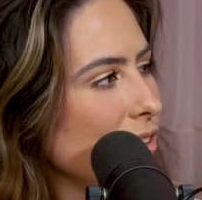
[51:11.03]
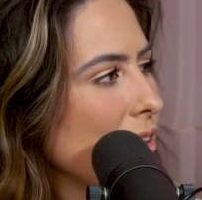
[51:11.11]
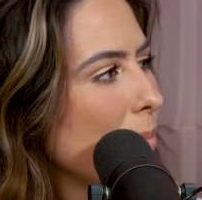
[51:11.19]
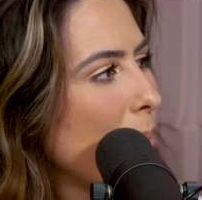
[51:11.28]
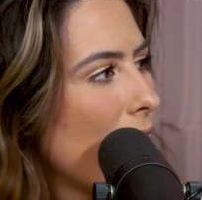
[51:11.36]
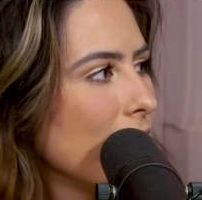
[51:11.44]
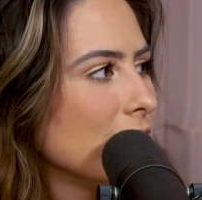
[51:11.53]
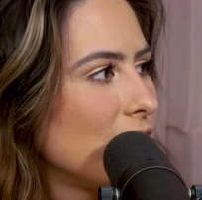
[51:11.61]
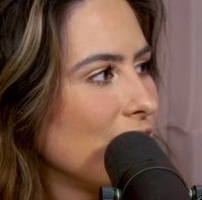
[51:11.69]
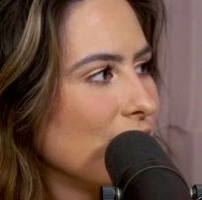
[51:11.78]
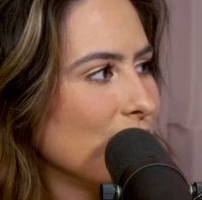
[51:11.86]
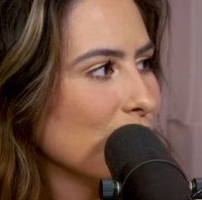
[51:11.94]
do a part, do a
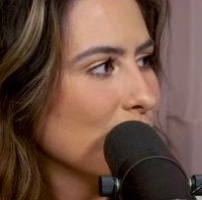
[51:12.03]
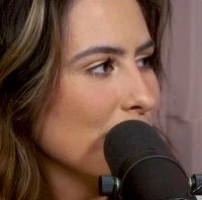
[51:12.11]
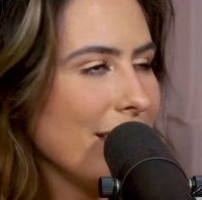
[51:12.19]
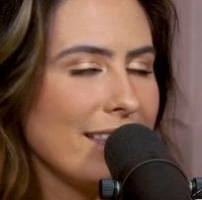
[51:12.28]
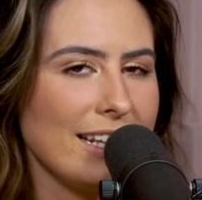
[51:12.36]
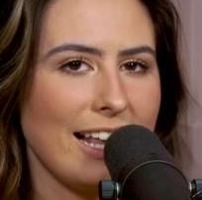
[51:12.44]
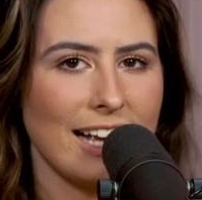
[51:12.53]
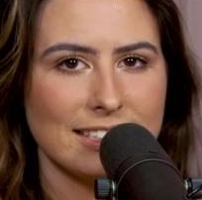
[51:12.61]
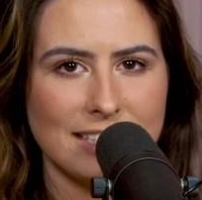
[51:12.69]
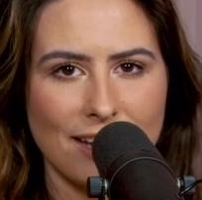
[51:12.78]
part two, two in the next